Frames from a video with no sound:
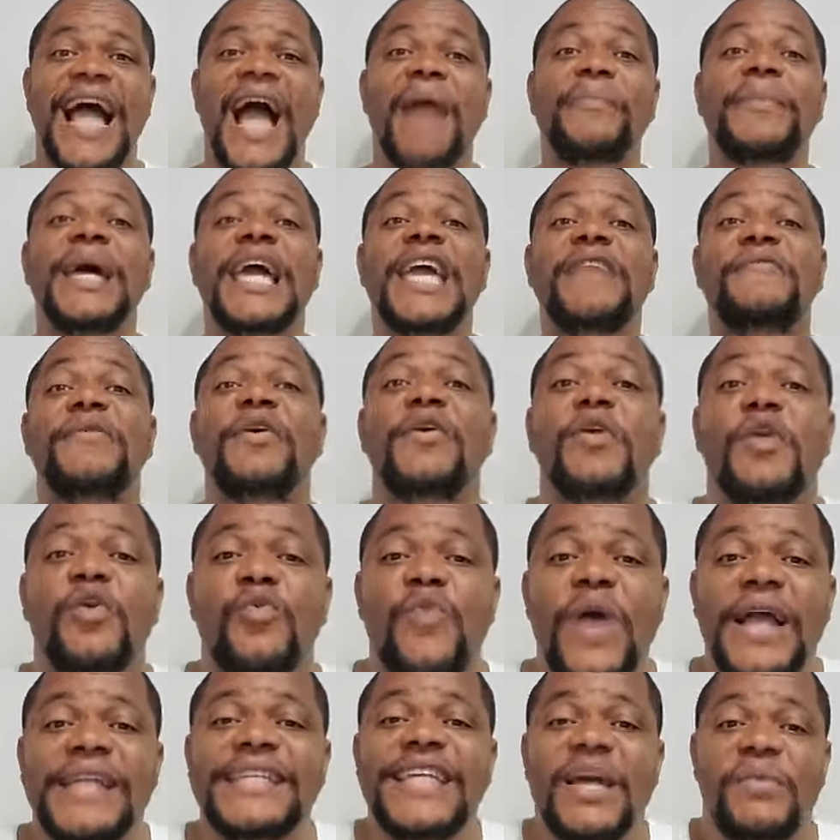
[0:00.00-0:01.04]
I'm not even going to
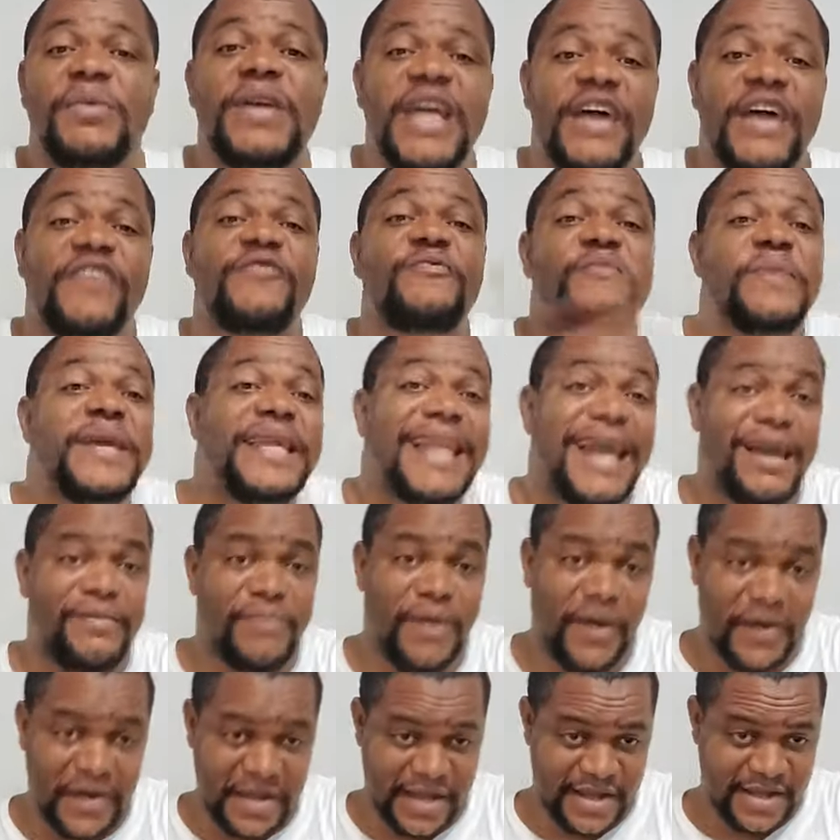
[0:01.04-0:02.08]
write WFP
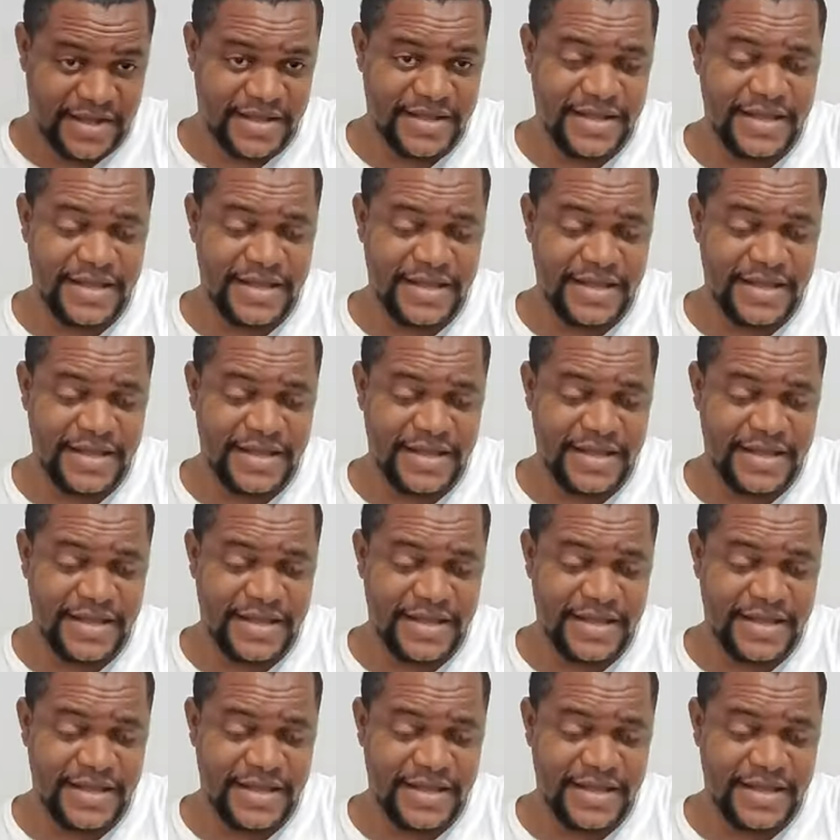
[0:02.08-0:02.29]
Liberia.